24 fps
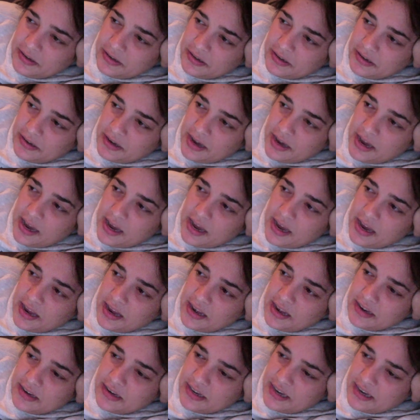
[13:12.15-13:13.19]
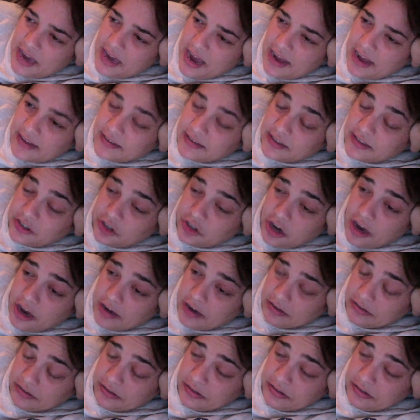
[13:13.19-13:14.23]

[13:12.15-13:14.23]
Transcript: And he has a child.